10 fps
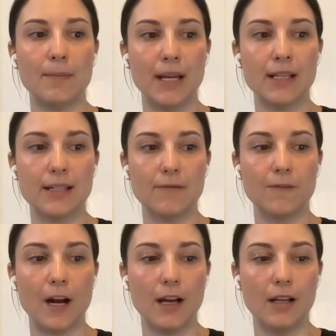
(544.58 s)
that makes
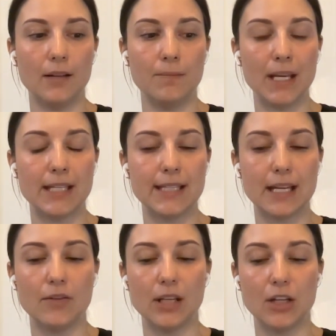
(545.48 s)
it
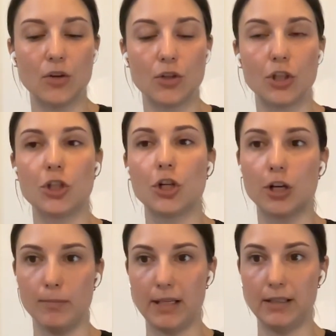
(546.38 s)
sound like you're
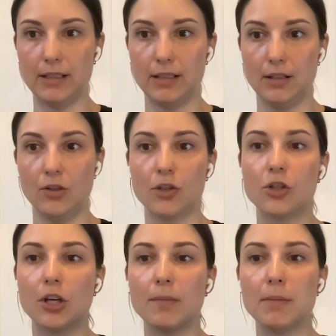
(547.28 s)
determined. You're
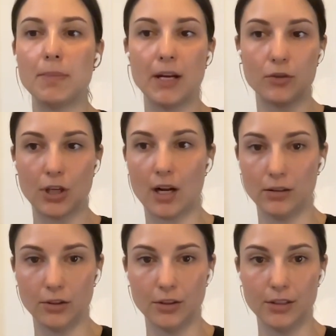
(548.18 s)
determined by your
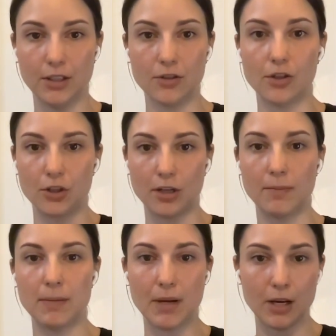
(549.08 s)
childhood, you're
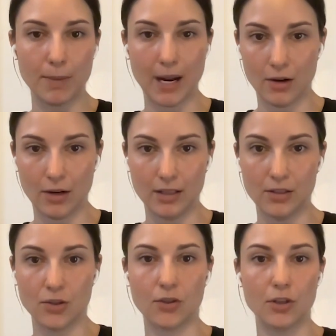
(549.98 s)
determined by your
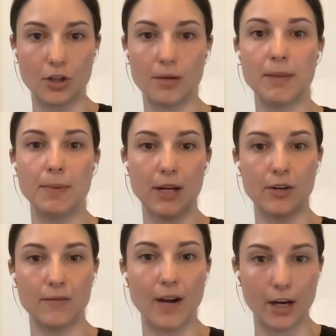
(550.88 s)
parents, you're determined by
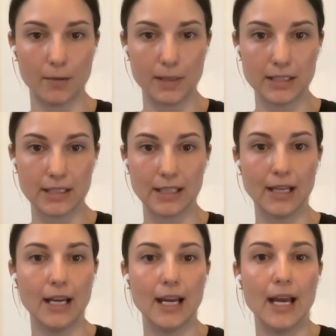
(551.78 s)
your environment.
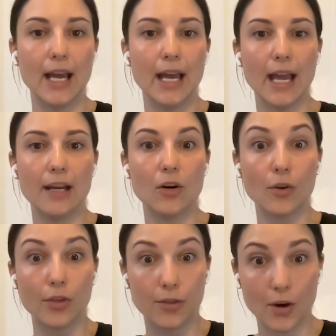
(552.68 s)
And
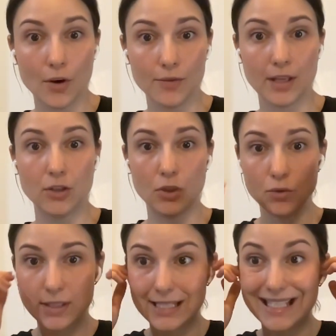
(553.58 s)
although they
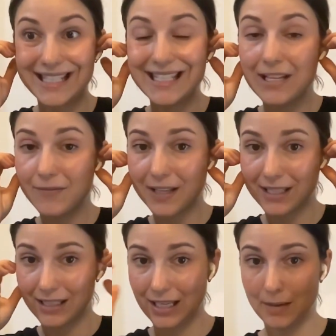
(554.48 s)
do
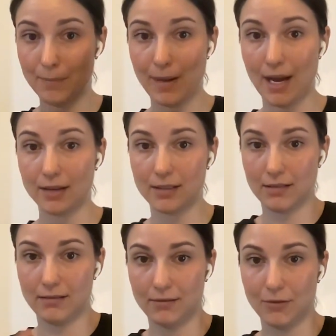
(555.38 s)
significantly impact
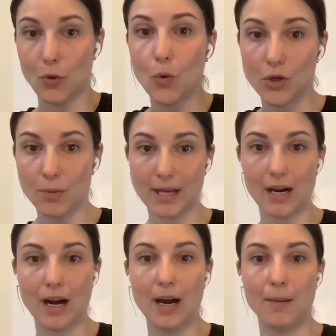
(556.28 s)
who you
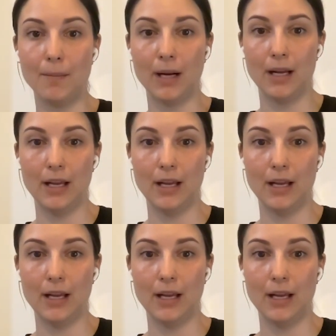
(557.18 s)
become,